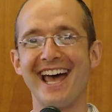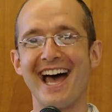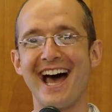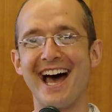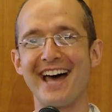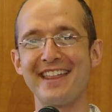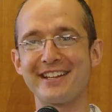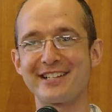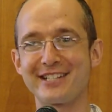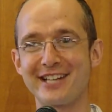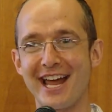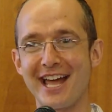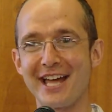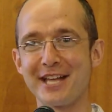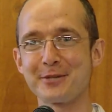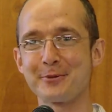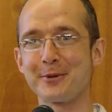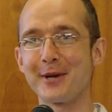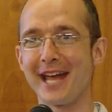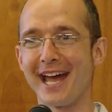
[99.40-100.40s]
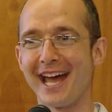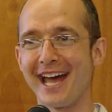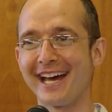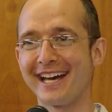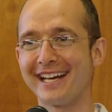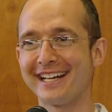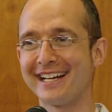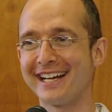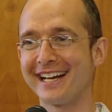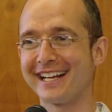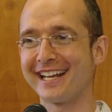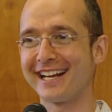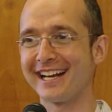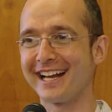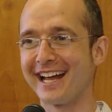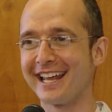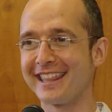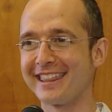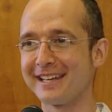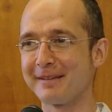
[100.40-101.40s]
The challenge we had, and again,
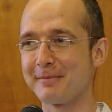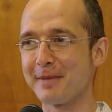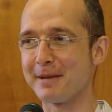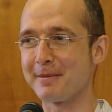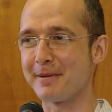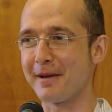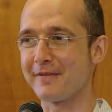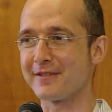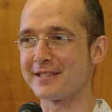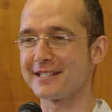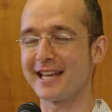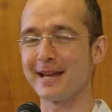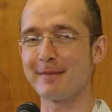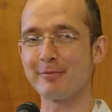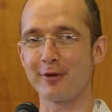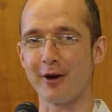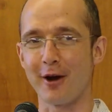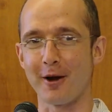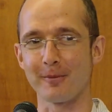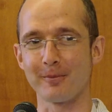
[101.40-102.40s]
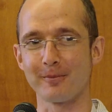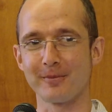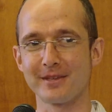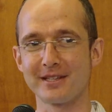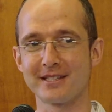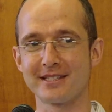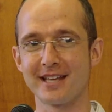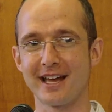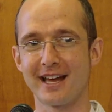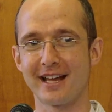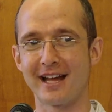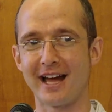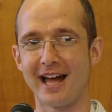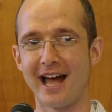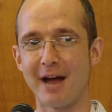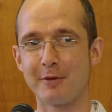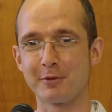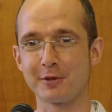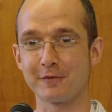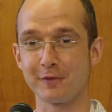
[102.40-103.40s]
I think many people have the same problem, is that
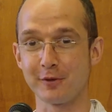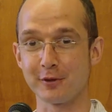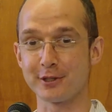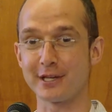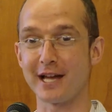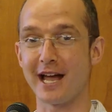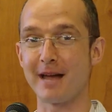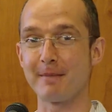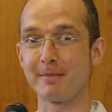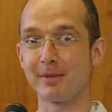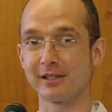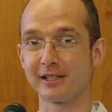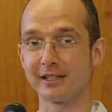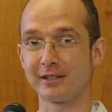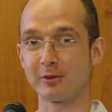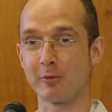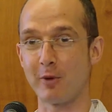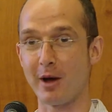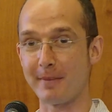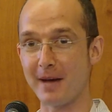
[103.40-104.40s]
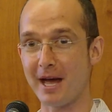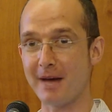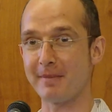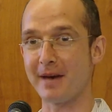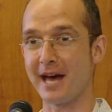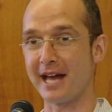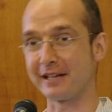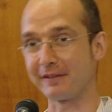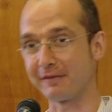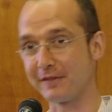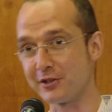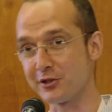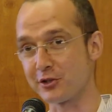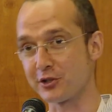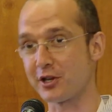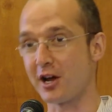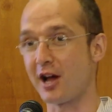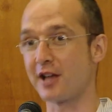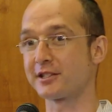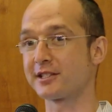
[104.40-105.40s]
I was full-time building the web app, adding features
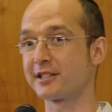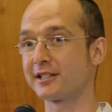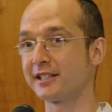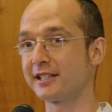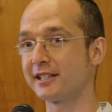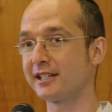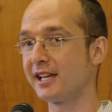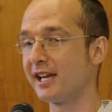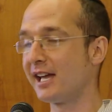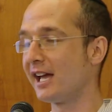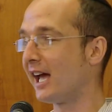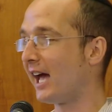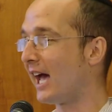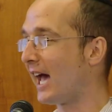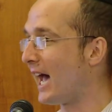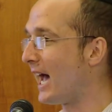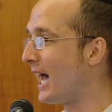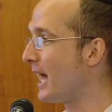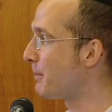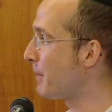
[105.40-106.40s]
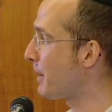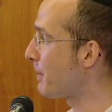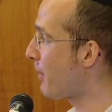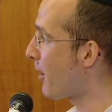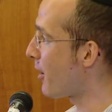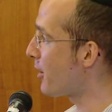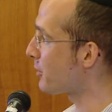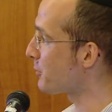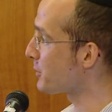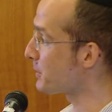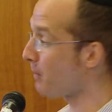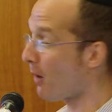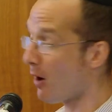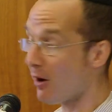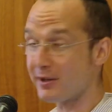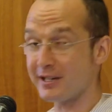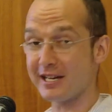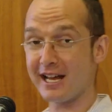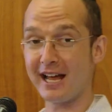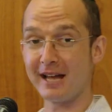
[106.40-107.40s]
constantly, and my partner was
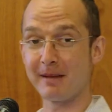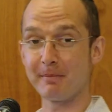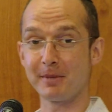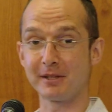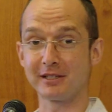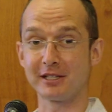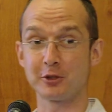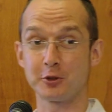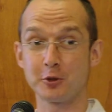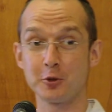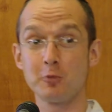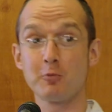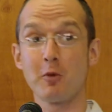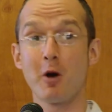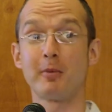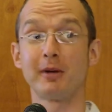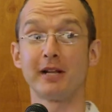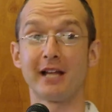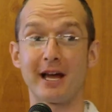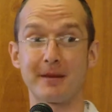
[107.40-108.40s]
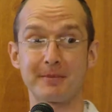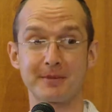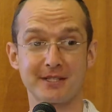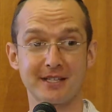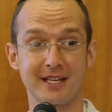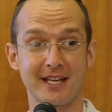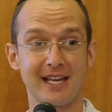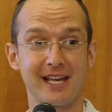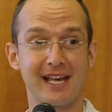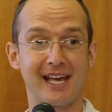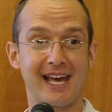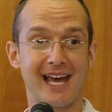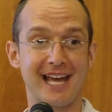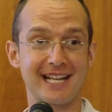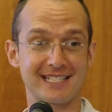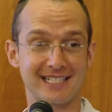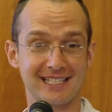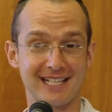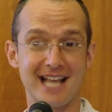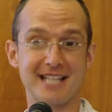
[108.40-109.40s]
part-time building 2 mobile apps. And
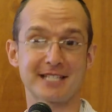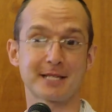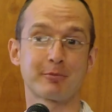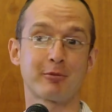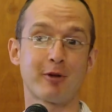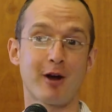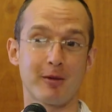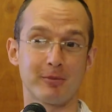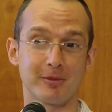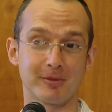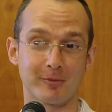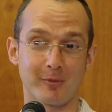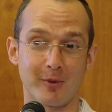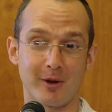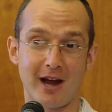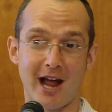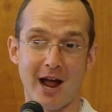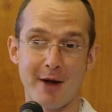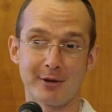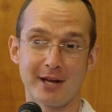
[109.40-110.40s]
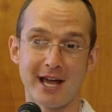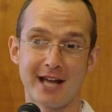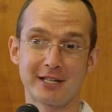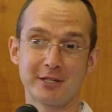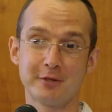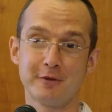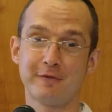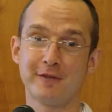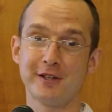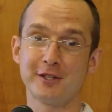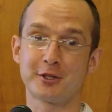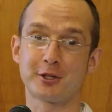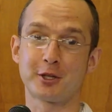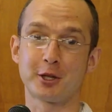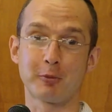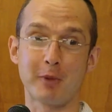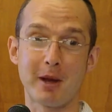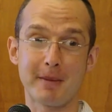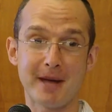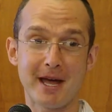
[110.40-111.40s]
it's a classic problem, where I would add a new feature to
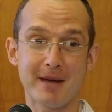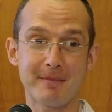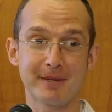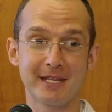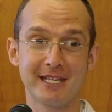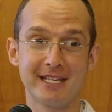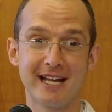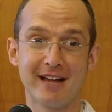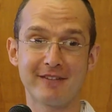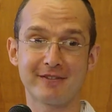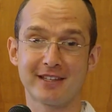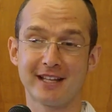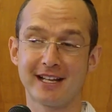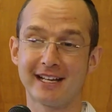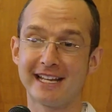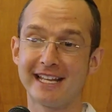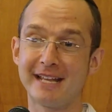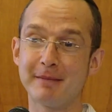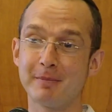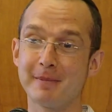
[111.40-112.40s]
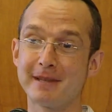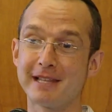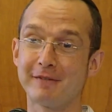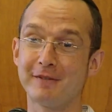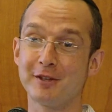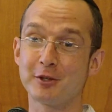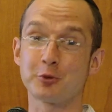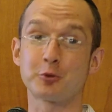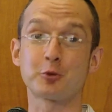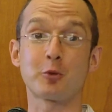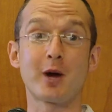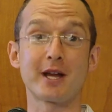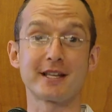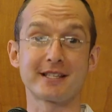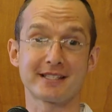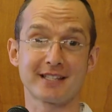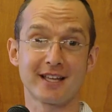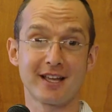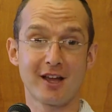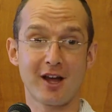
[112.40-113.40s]
the web app, he'd have to then implement that feature
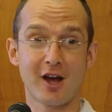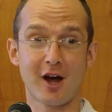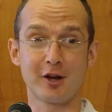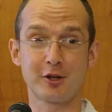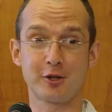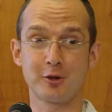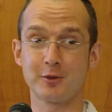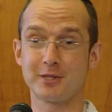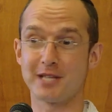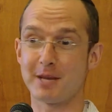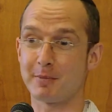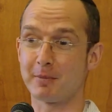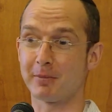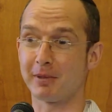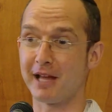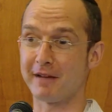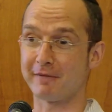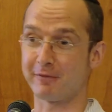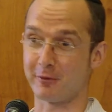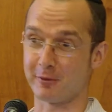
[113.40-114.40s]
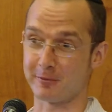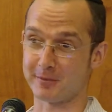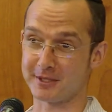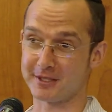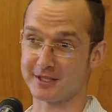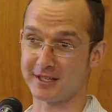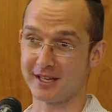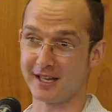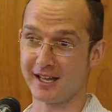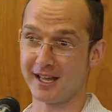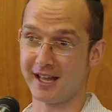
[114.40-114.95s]
twice on 2 separate platforms.